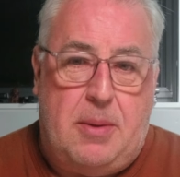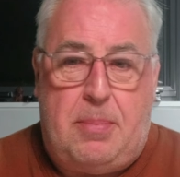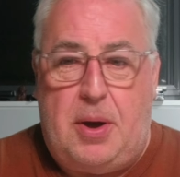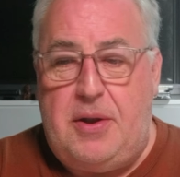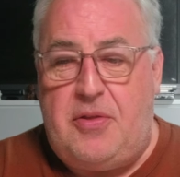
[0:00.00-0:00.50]
And
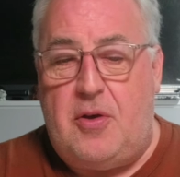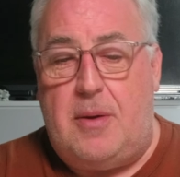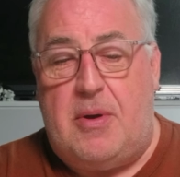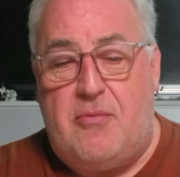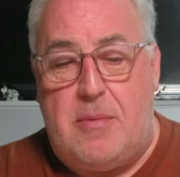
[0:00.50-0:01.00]
by the
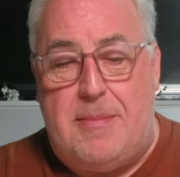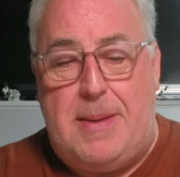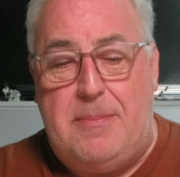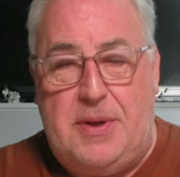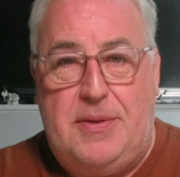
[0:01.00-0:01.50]
time I've
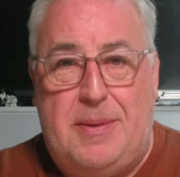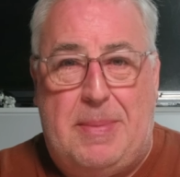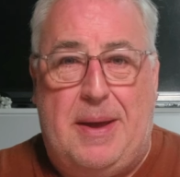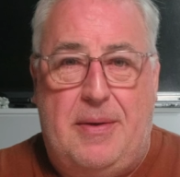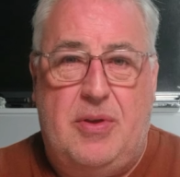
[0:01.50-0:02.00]
remembered
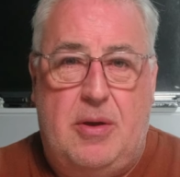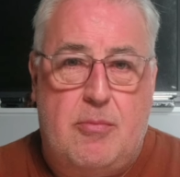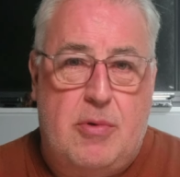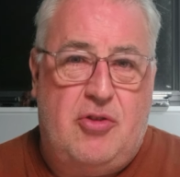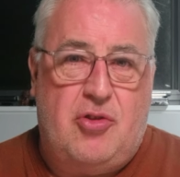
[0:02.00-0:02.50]
about
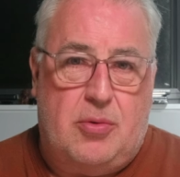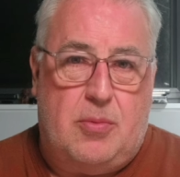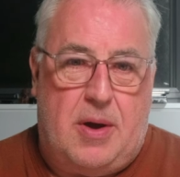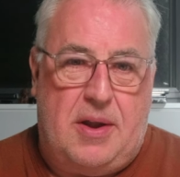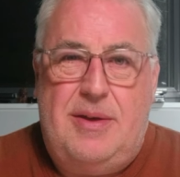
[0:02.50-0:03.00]
the original
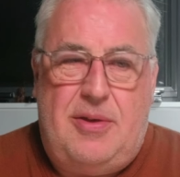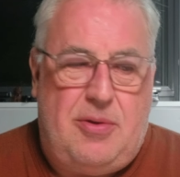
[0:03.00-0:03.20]
one, it's